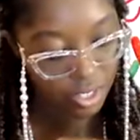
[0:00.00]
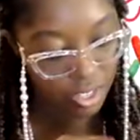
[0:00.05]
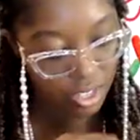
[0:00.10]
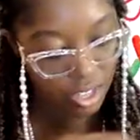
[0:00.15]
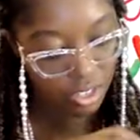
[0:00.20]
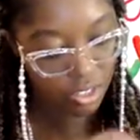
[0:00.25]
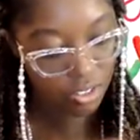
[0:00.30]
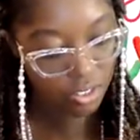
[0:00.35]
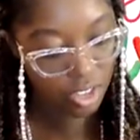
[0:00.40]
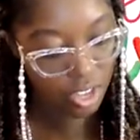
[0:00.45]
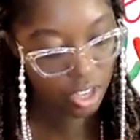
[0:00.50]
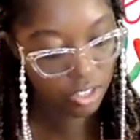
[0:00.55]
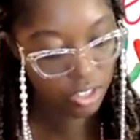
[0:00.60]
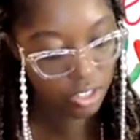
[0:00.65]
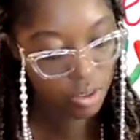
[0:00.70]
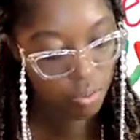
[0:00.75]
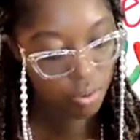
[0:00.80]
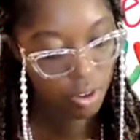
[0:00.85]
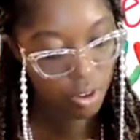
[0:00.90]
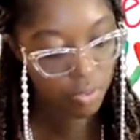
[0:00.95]
This is
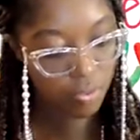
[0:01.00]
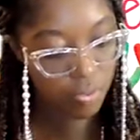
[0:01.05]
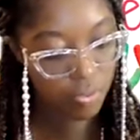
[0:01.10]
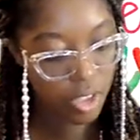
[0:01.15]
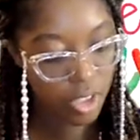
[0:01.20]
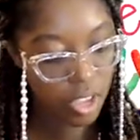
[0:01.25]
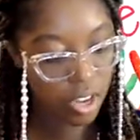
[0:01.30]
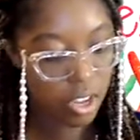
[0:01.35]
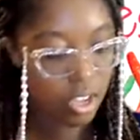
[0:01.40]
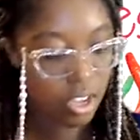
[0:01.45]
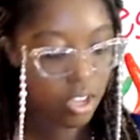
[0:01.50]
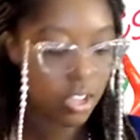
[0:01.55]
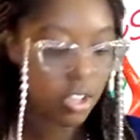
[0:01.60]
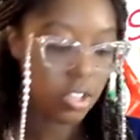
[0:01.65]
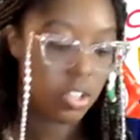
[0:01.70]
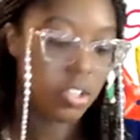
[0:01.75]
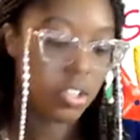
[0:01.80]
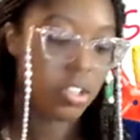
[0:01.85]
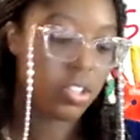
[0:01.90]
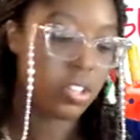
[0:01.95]
actually pretty fun,
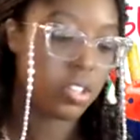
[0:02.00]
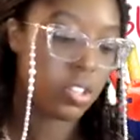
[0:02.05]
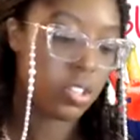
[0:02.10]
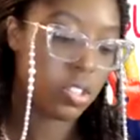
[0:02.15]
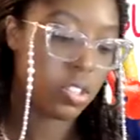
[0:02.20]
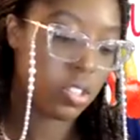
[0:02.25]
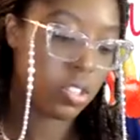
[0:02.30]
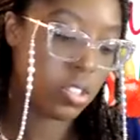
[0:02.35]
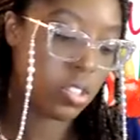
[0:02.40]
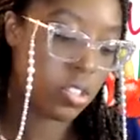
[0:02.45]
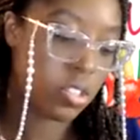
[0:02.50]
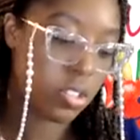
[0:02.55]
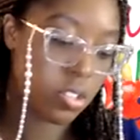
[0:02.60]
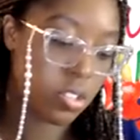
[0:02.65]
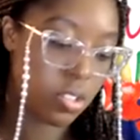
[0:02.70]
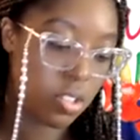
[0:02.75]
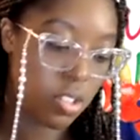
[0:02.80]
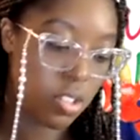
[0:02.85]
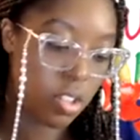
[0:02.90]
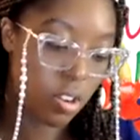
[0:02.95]

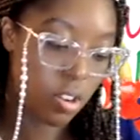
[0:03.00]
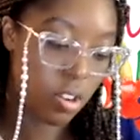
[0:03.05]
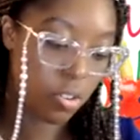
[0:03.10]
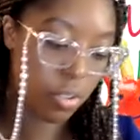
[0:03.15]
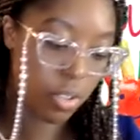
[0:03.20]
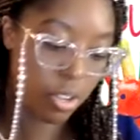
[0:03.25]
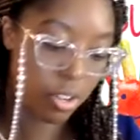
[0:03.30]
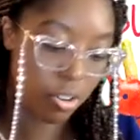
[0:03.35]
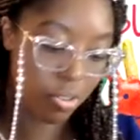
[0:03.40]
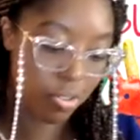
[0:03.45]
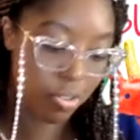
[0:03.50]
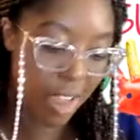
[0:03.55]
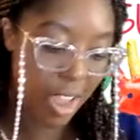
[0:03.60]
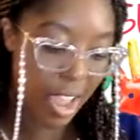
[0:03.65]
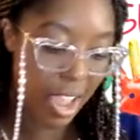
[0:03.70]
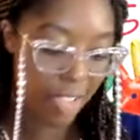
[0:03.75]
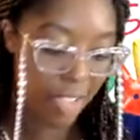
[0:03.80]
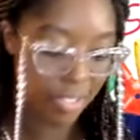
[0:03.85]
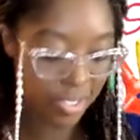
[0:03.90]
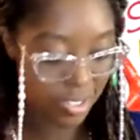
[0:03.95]
you know, doing
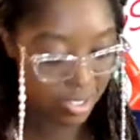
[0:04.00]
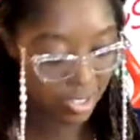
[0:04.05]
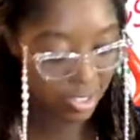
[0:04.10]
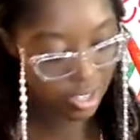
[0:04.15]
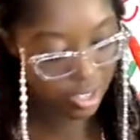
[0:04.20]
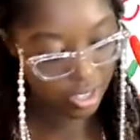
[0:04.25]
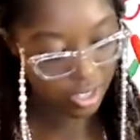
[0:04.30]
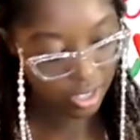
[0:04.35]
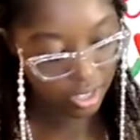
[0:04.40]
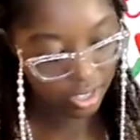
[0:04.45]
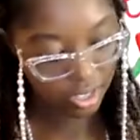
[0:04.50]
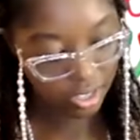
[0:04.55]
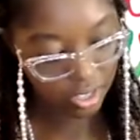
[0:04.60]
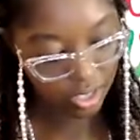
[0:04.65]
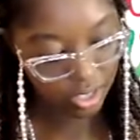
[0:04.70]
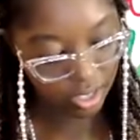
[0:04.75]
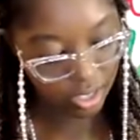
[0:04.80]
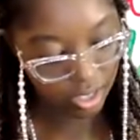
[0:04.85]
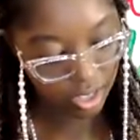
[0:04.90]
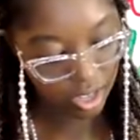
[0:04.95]
crafts.
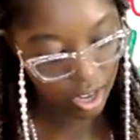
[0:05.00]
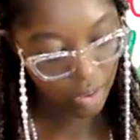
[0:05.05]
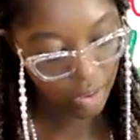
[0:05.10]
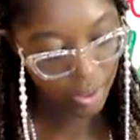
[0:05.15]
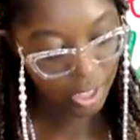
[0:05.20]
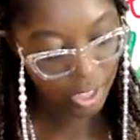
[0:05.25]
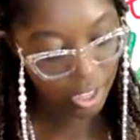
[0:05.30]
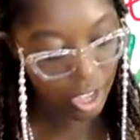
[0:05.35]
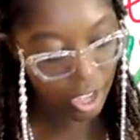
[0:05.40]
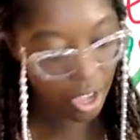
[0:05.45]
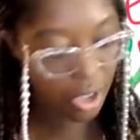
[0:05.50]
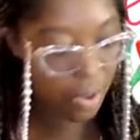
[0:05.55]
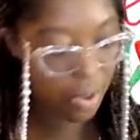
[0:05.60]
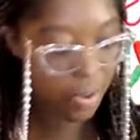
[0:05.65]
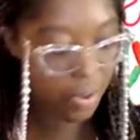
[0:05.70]
There we go.